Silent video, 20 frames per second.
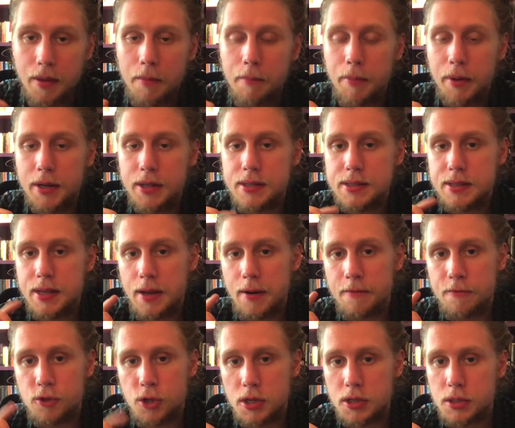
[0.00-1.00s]
but instead
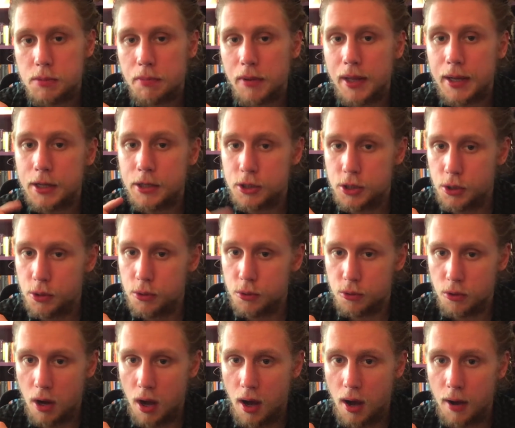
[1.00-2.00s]
of just playing 2
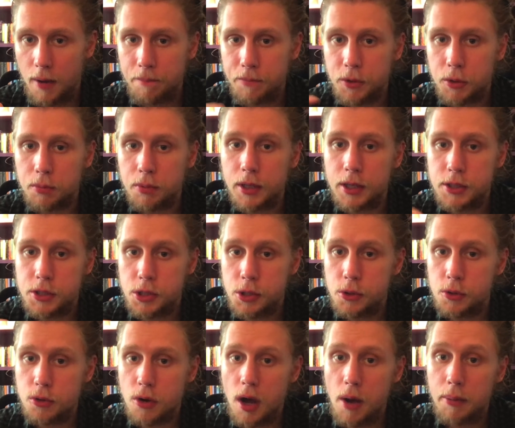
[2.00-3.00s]
draw, you play
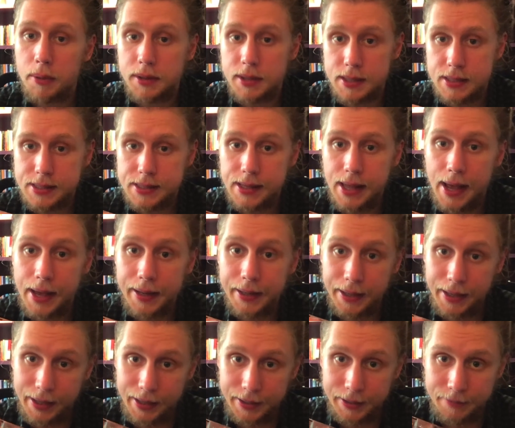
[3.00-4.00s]
2 draw with the slide
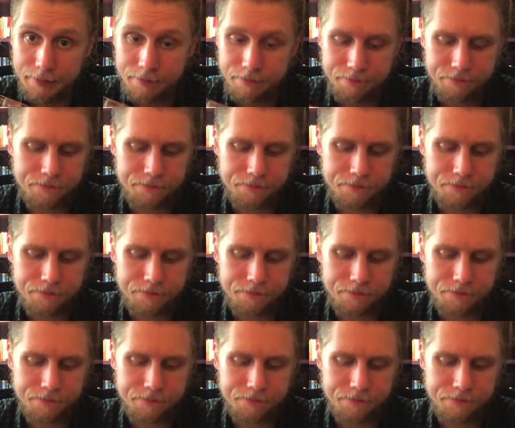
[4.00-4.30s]
in,